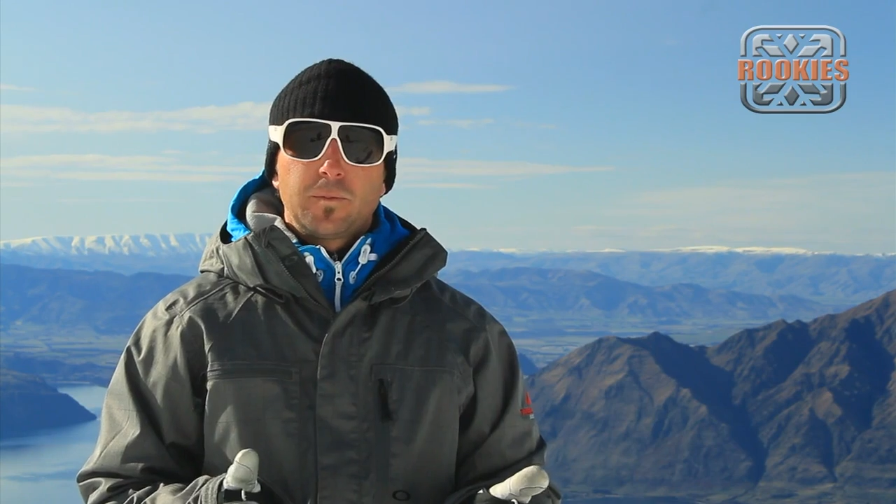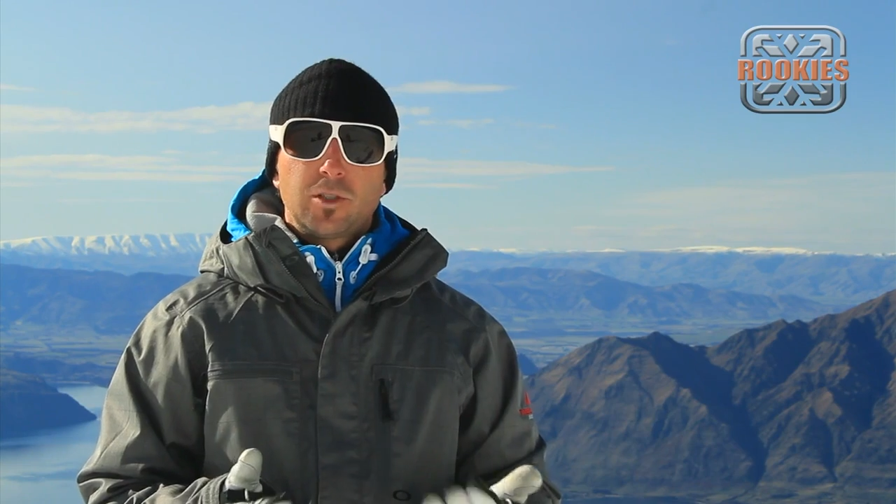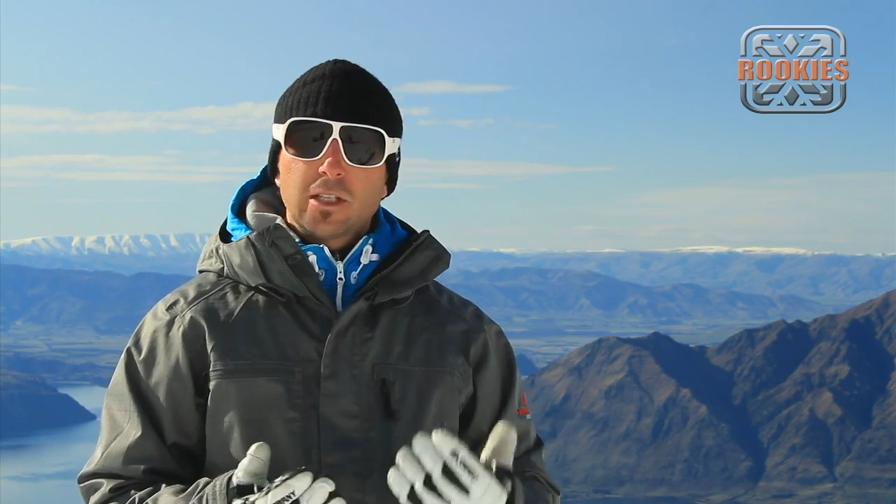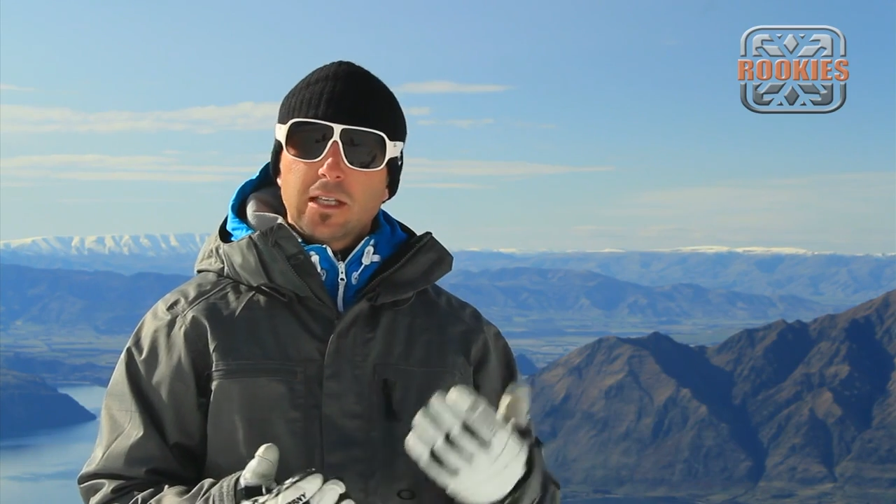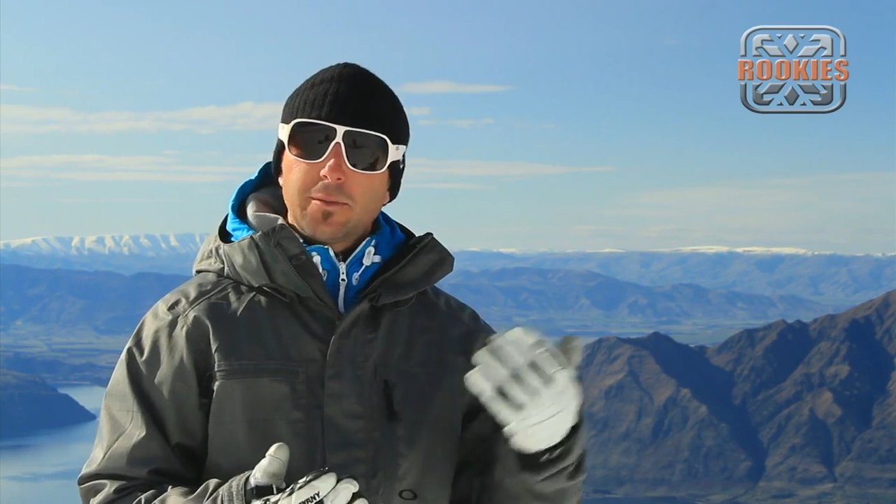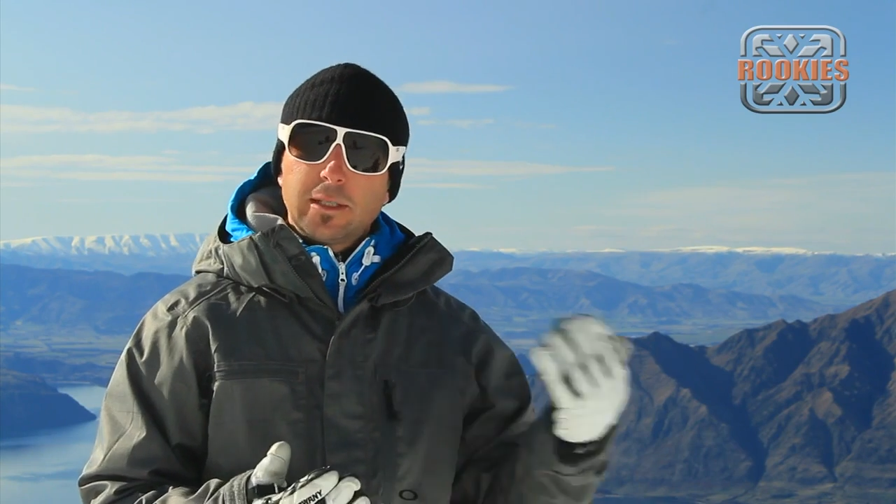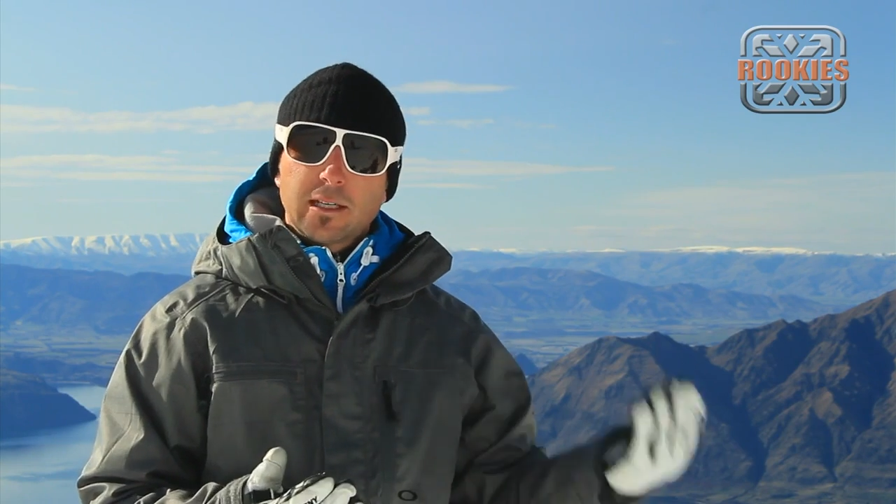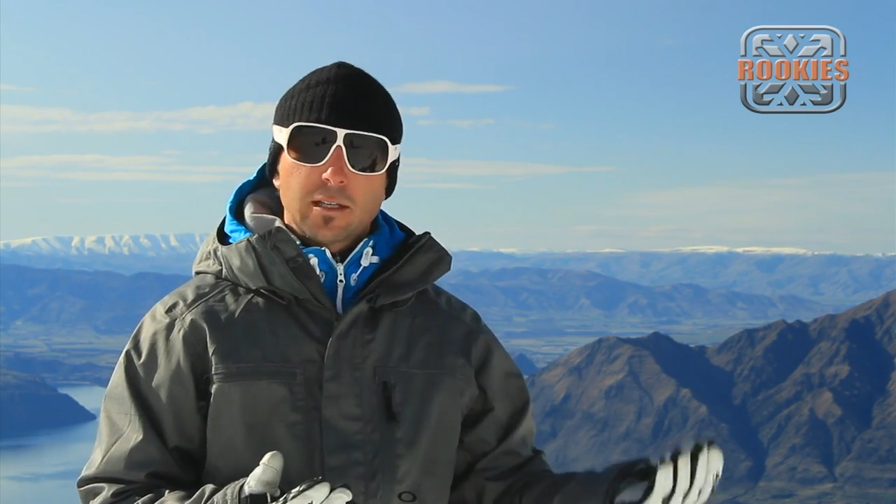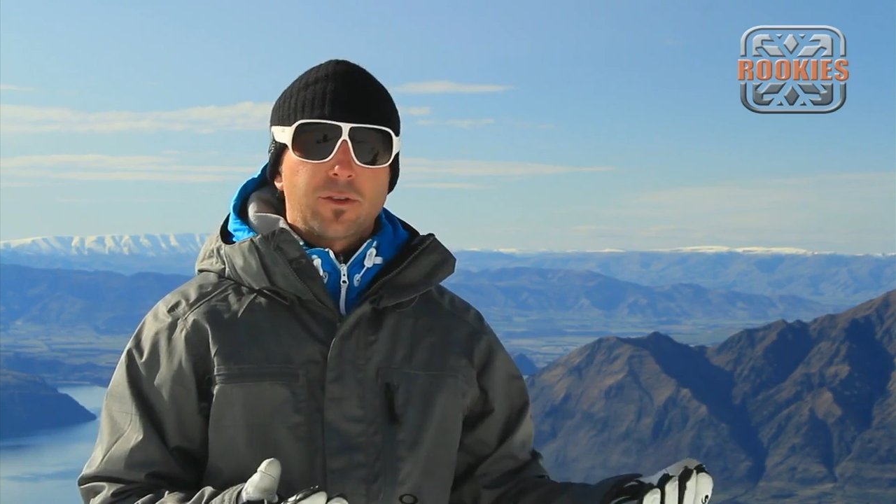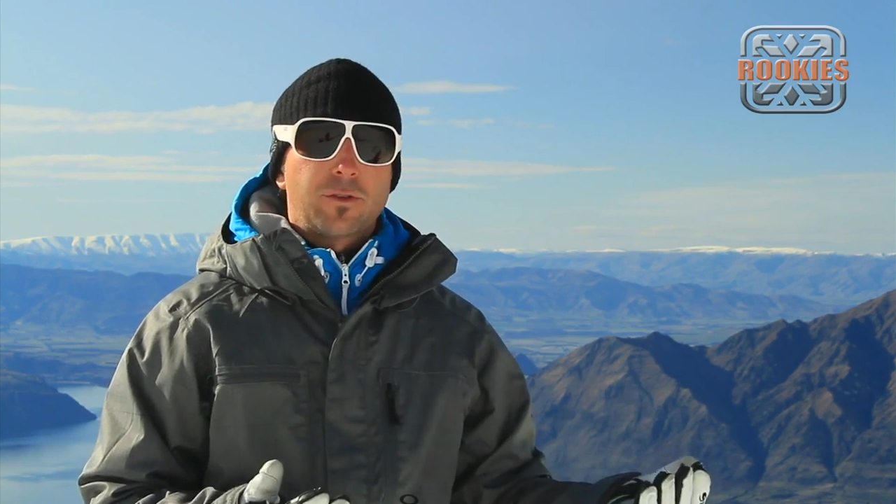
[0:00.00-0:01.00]
Just like we
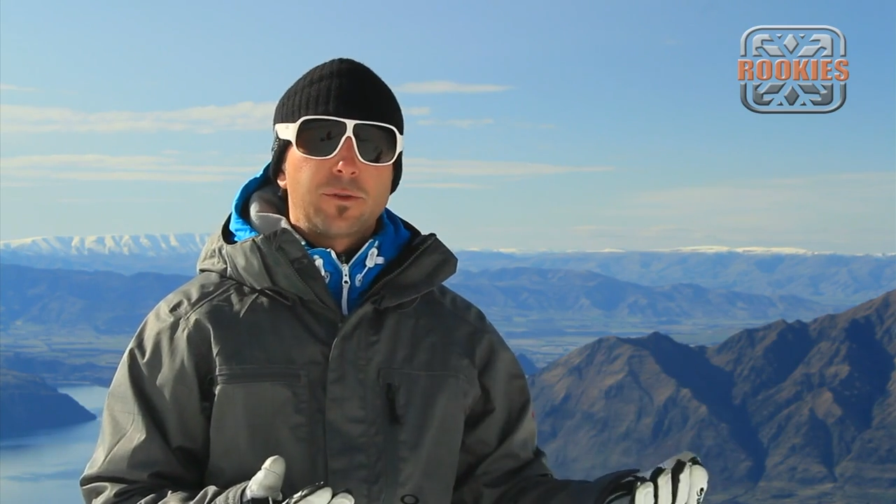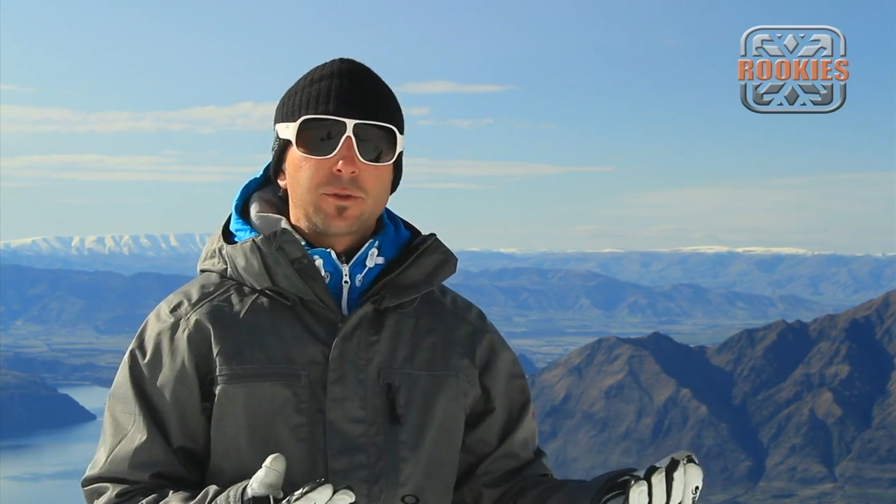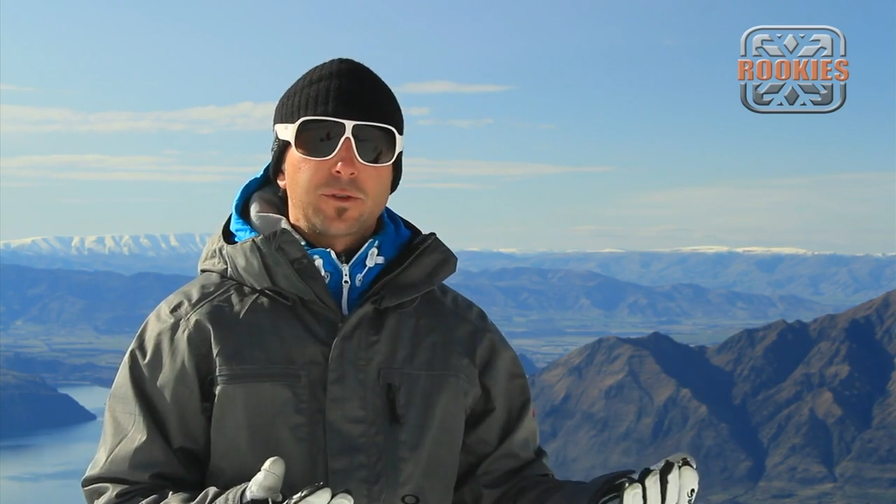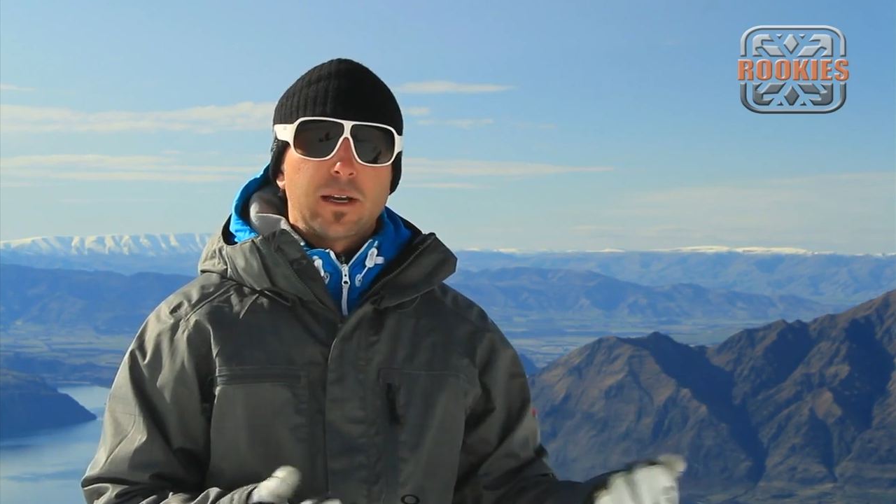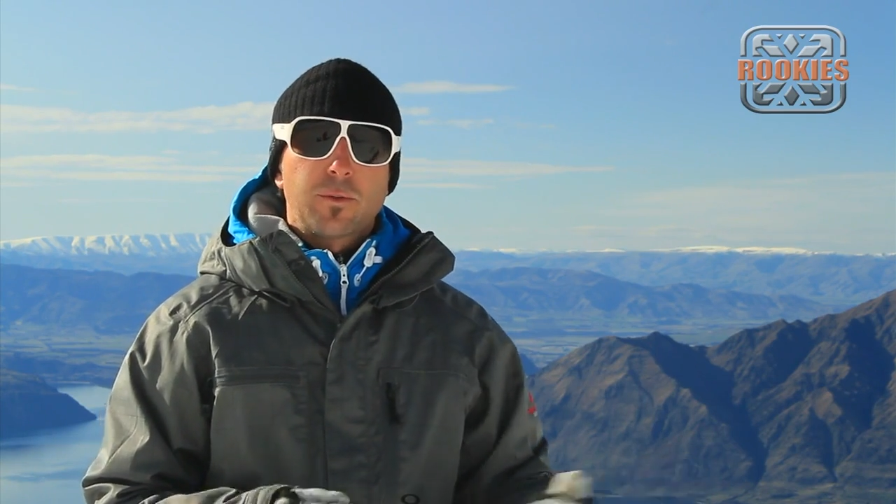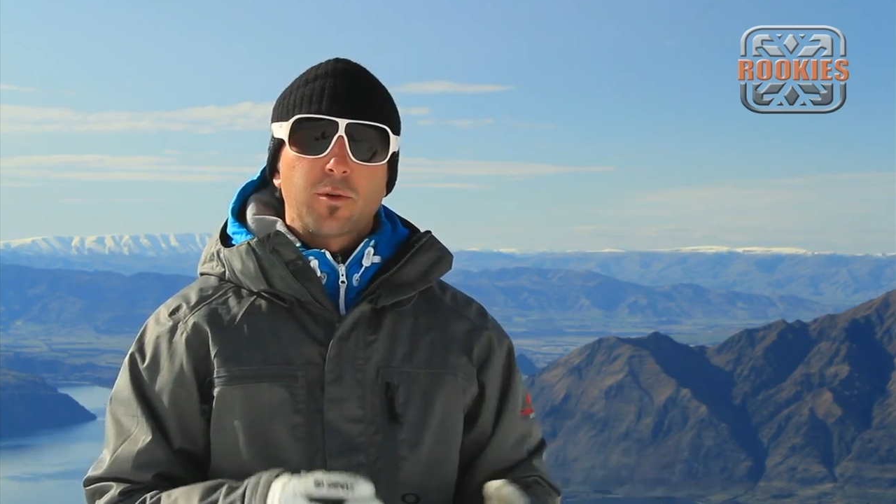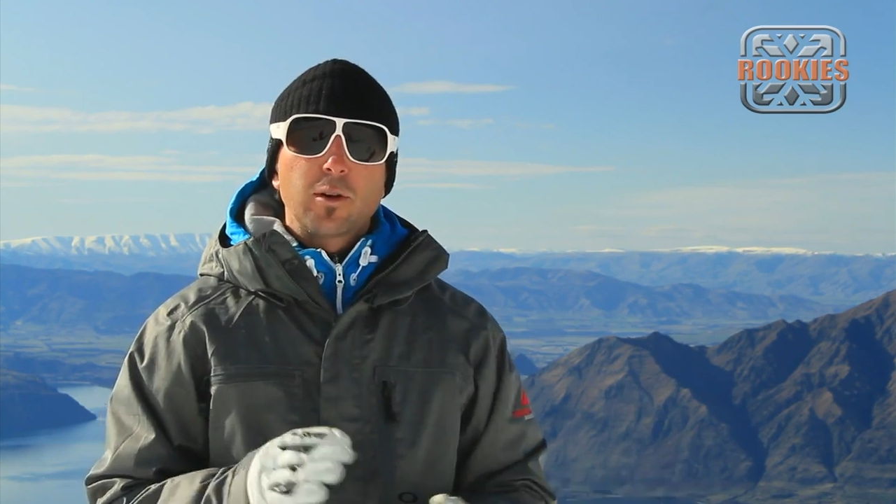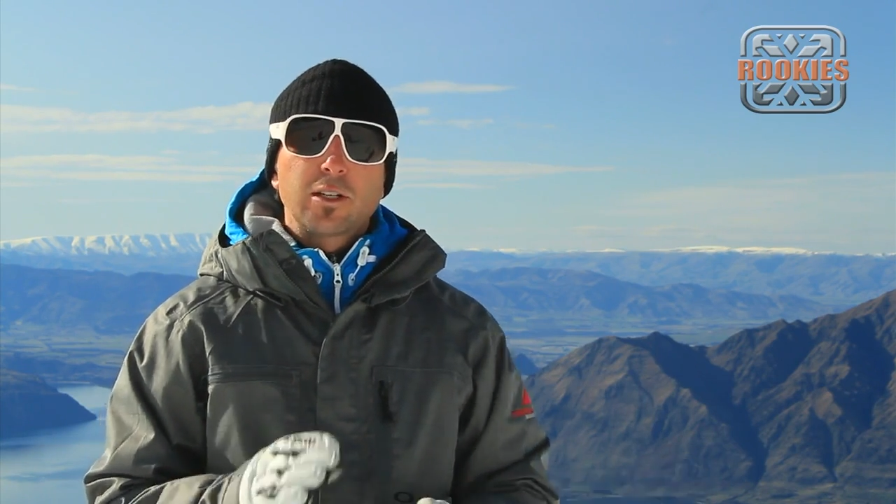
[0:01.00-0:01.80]
did on the groomed terrain, we're going to